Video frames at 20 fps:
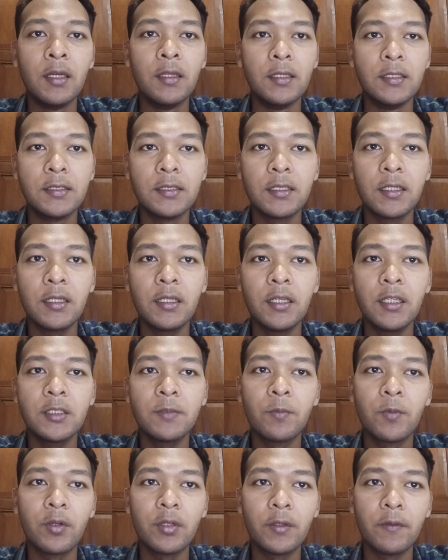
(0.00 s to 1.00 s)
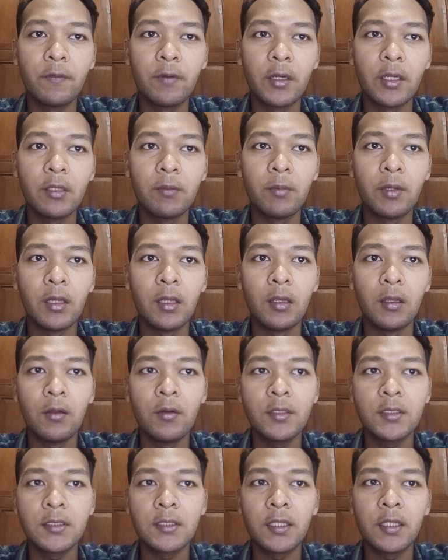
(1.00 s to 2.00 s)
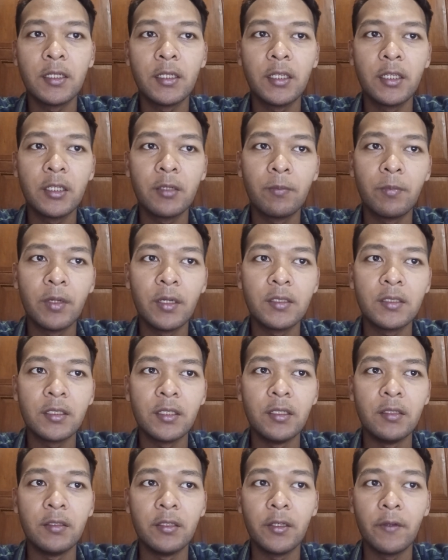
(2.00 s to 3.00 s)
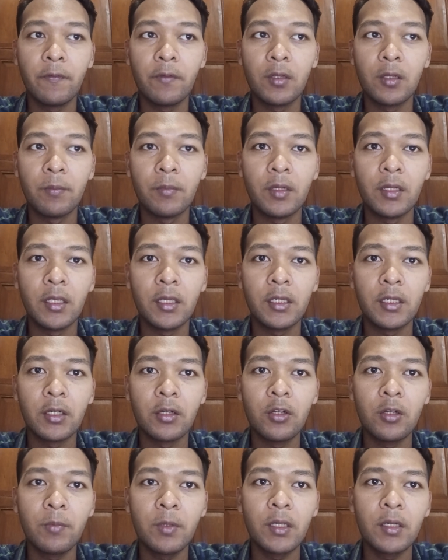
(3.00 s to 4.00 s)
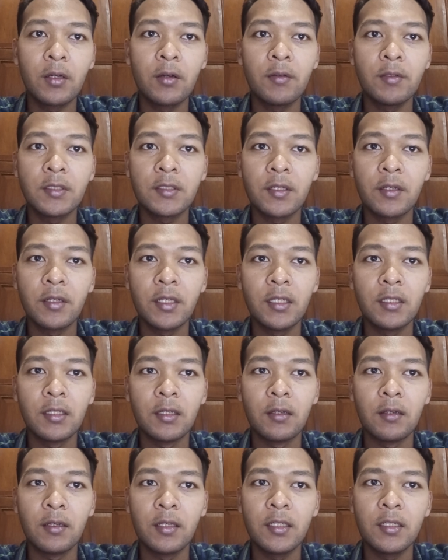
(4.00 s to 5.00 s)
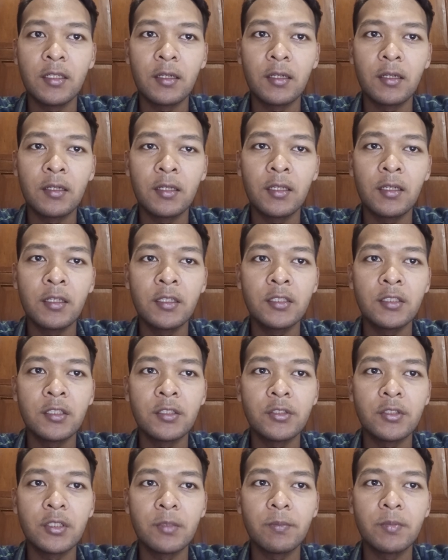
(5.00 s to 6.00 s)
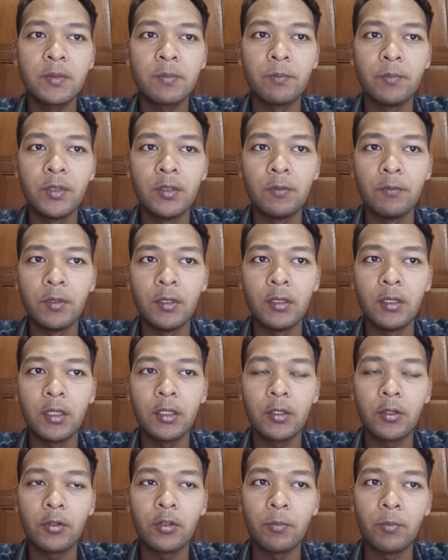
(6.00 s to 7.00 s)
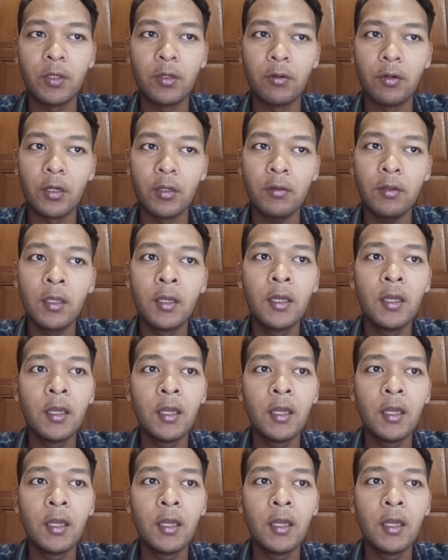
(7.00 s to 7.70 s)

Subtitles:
The study is motivated by long-standing debates in development economics concerning the relationships between economic growth,